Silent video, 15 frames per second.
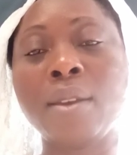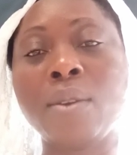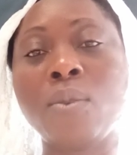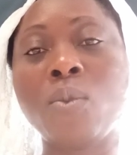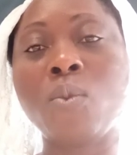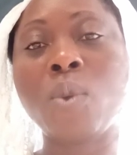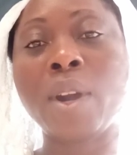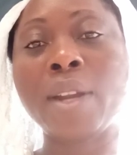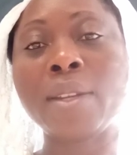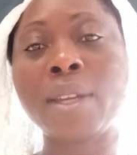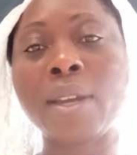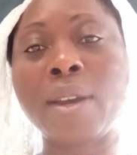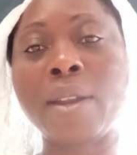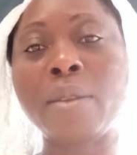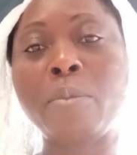what
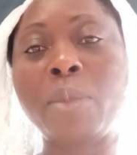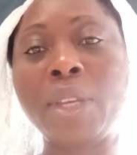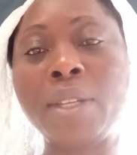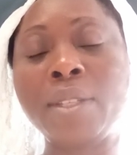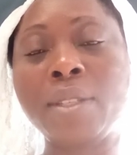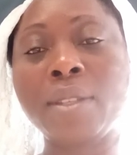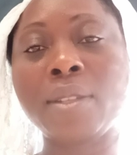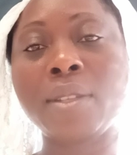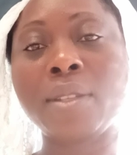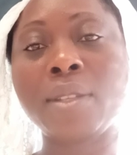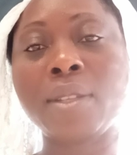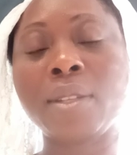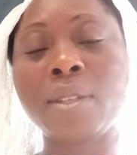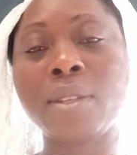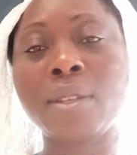God
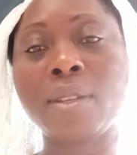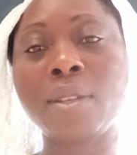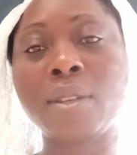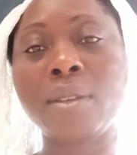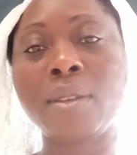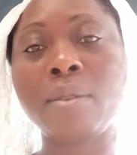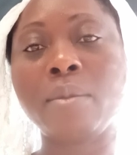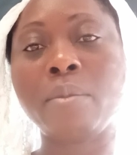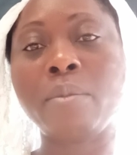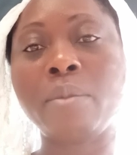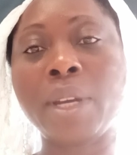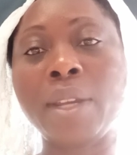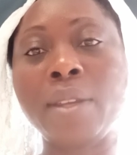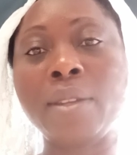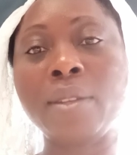means
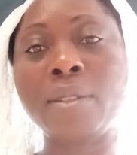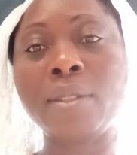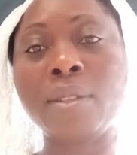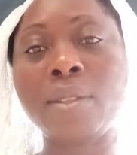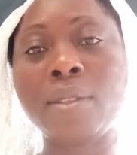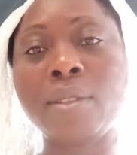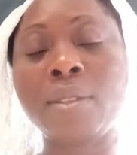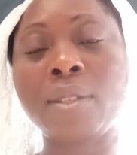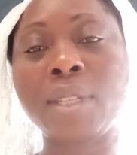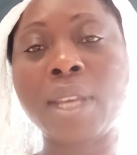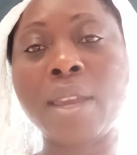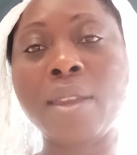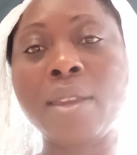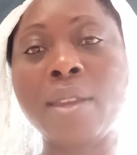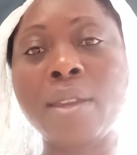by
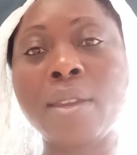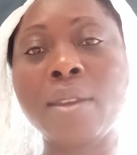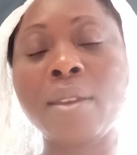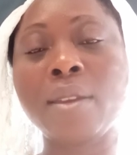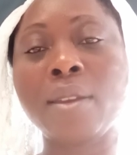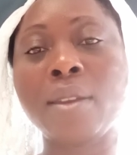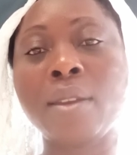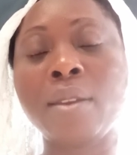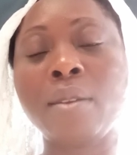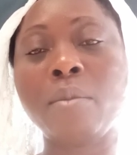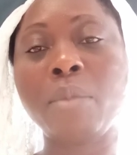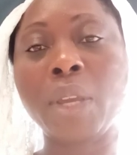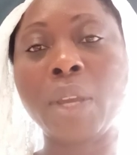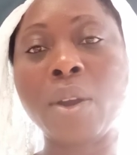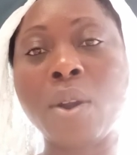saying,
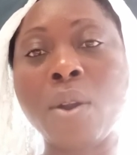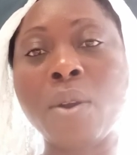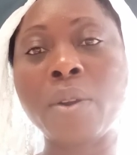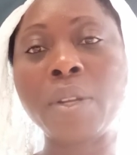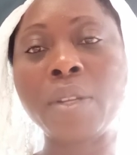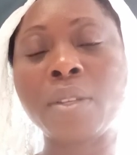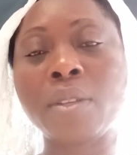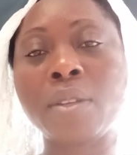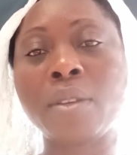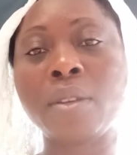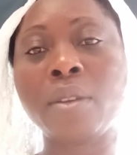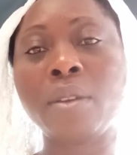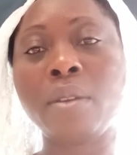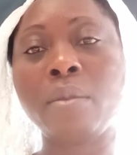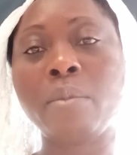Behold,
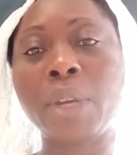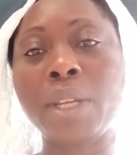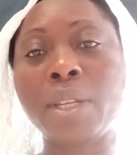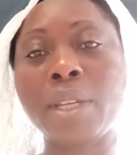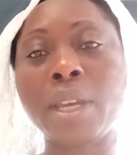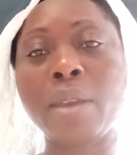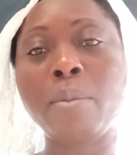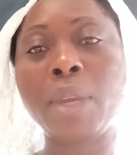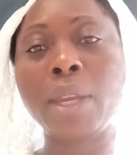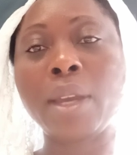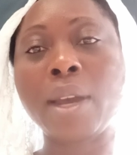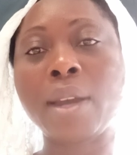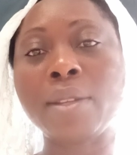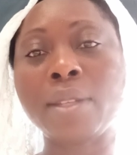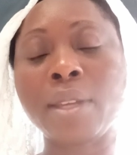my timing
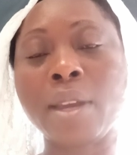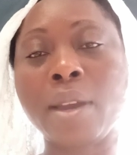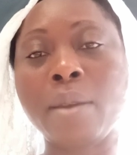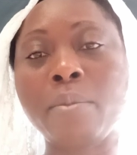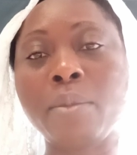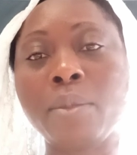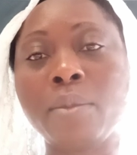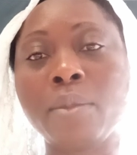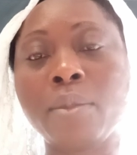has come,